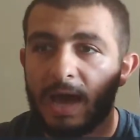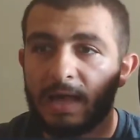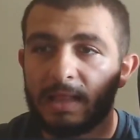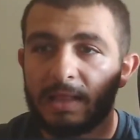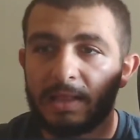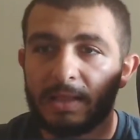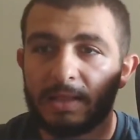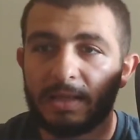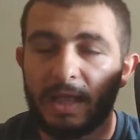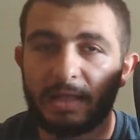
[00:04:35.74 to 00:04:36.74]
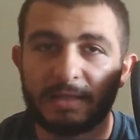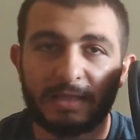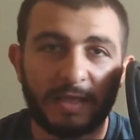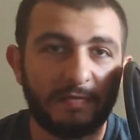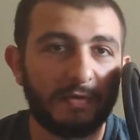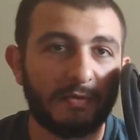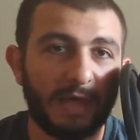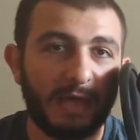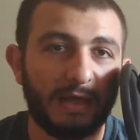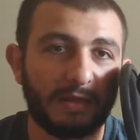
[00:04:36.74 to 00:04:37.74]
I'll give you
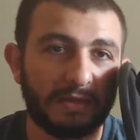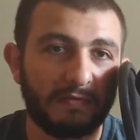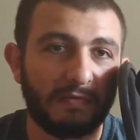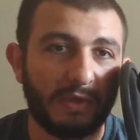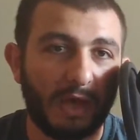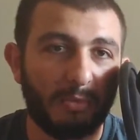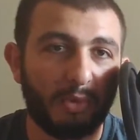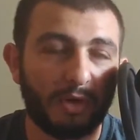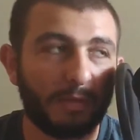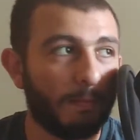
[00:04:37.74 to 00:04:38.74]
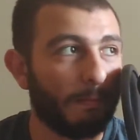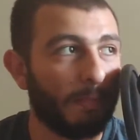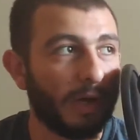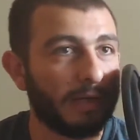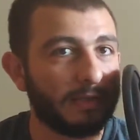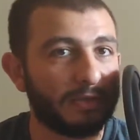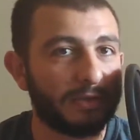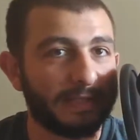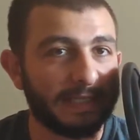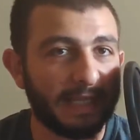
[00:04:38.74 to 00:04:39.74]
that. I'll give you that point. But
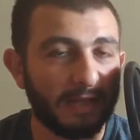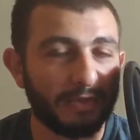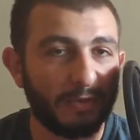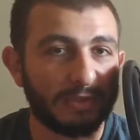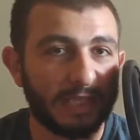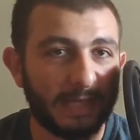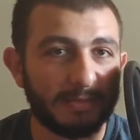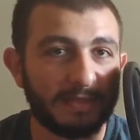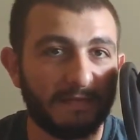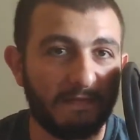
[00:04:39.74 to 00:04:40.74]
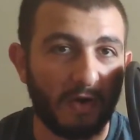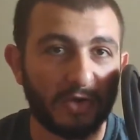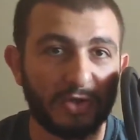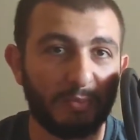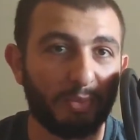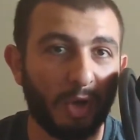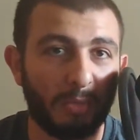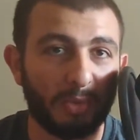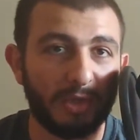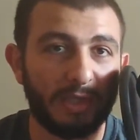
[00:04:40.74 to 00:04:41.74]
to get those games to function
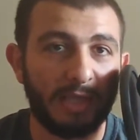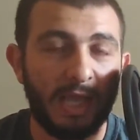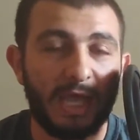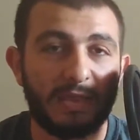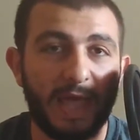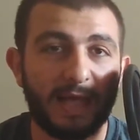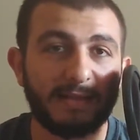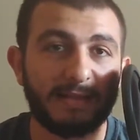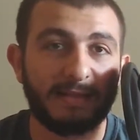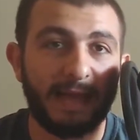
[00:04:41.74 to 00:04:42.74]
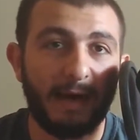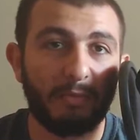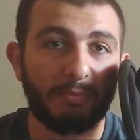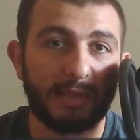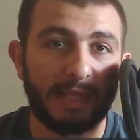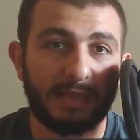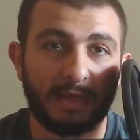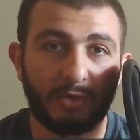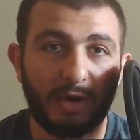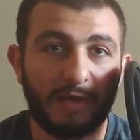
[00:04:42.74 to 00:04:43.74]
properly, they had to downplay
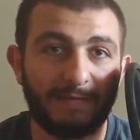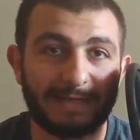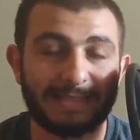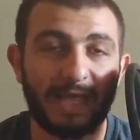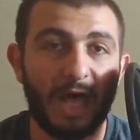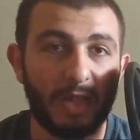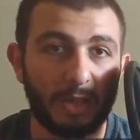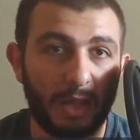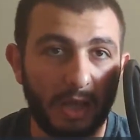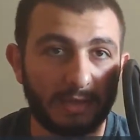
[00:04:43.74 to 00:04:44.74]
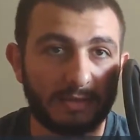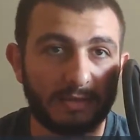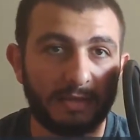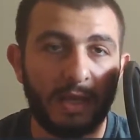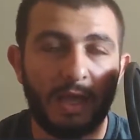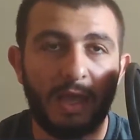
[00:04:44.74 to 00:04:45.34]
the graphics a lot.